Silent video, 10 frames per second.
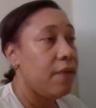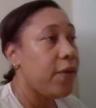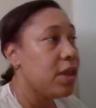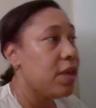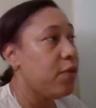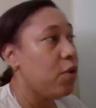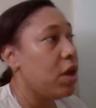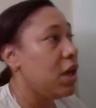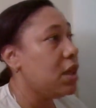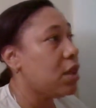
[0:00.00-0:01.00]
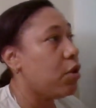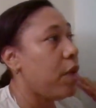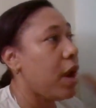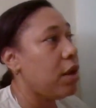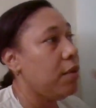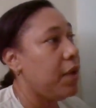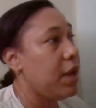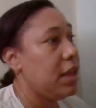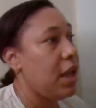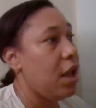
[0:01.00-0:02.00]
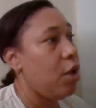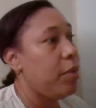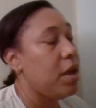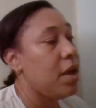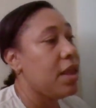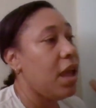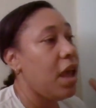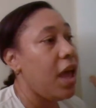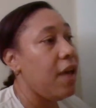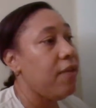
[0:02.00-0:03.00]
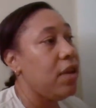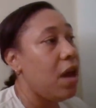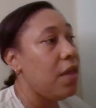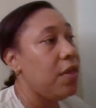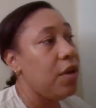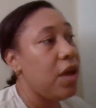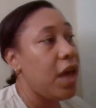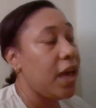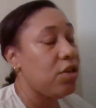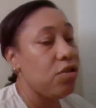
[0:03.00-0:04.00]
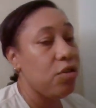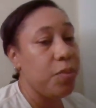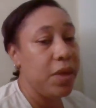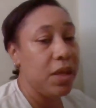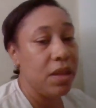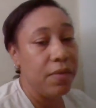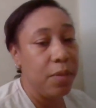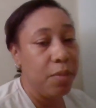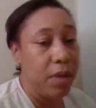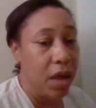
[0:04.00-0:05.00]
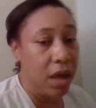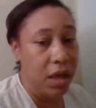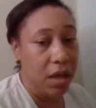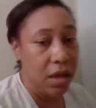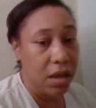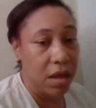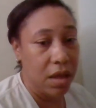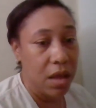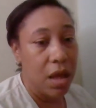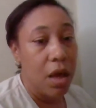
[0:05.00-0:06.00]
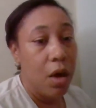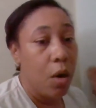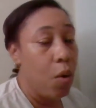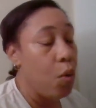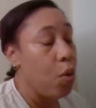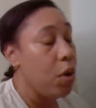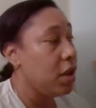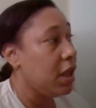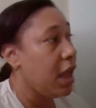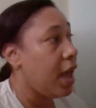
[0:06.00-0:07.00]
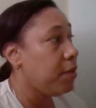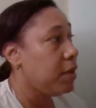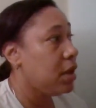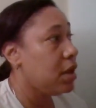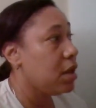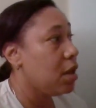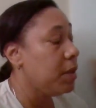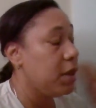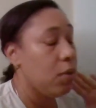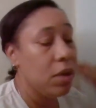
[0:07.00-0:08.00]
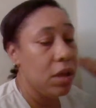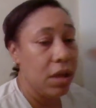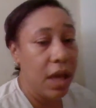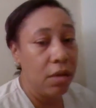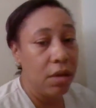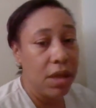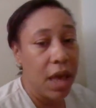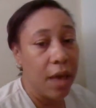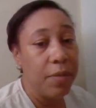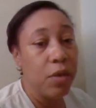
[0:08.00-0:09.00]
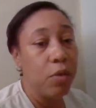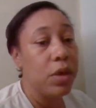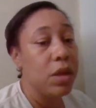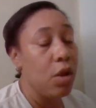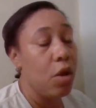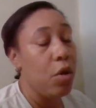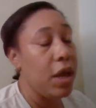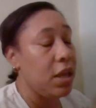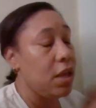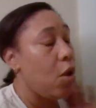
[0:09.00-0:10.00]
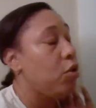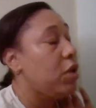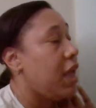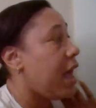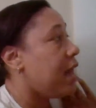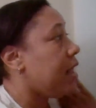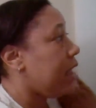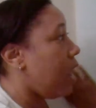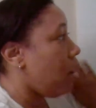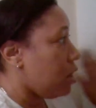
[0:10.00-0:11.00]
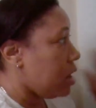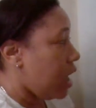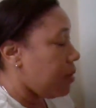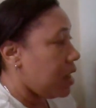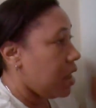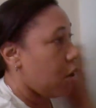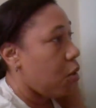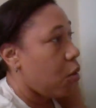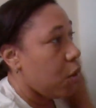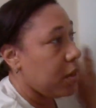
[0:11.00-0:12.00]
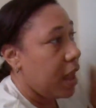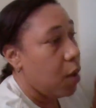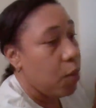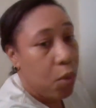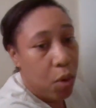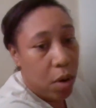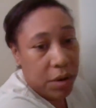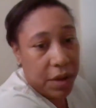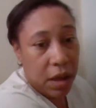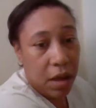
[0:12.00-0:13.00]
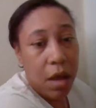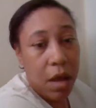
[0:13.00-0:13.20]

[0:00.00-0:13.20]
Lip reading: first of all, it's crowded right now because I got every other extra piece of appliance on the cabinet. I mean, on the countertop. So it's no, and it only has the countertops that are on that wall there.